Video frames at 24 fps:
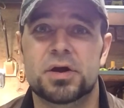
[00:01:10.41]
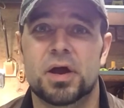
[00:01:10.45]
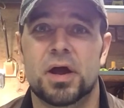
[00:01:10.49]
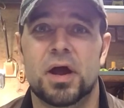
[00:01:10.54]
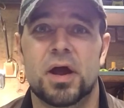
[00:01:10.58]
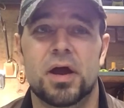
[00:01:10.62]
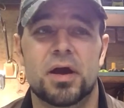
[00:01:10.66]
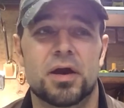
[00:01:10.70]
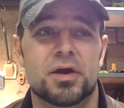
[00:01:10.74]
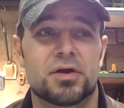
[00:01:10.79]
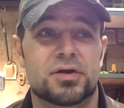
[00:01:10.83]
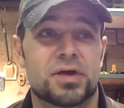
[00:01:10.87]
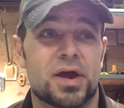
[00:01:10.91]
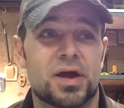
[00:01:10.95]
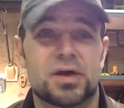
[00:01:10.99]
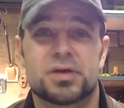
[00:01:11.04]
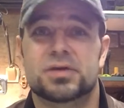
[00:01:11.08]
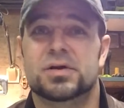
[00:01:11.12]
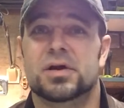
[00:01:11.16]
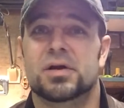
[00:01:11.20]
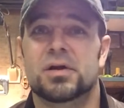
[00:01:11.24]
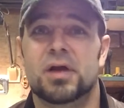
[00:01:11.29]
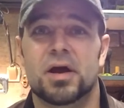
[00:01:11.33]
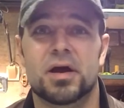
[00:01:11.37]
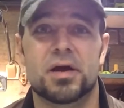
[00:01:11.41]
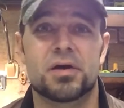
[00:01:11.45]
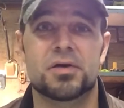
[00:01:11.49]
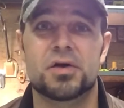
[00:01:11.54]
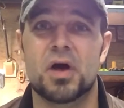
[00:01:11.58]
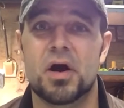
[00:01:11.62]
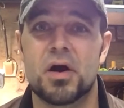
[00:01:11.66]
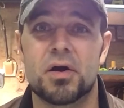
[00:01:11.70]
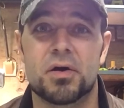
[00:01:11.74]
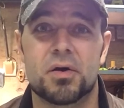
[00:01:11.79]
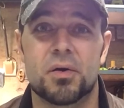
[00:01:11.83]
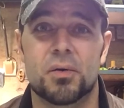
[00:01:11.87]
and it tasted like a
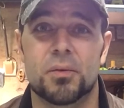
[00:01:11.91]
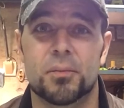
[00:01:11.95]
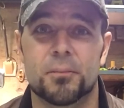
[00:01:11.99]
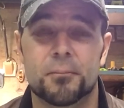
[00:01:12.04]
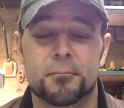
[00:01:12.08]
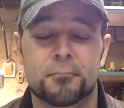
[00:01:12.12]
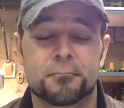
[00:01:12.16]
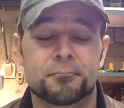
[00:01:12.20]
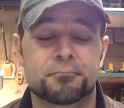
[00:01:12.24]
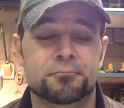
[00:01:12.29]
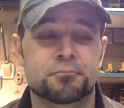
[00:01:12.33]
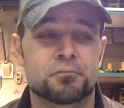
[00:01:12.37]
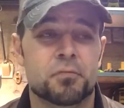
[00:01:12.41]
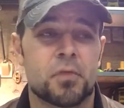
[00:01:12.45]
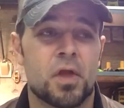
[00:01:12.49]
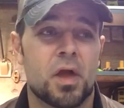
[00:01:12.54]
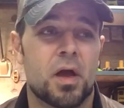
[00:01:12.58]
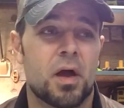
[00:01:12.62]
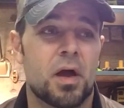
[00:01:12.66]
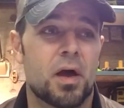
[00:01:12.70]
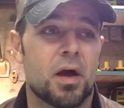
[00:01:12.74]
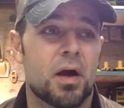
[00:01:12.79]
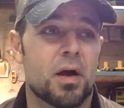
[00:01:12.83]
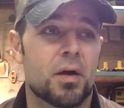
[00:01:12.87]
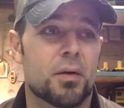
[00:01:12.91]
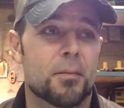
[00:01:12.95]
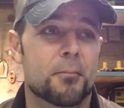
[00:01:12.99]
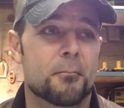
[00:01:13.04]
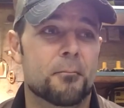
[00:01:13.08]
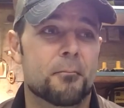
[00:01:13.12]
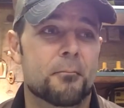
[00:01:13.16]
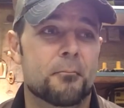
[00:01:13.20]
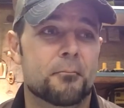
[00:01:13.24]
taco. Um,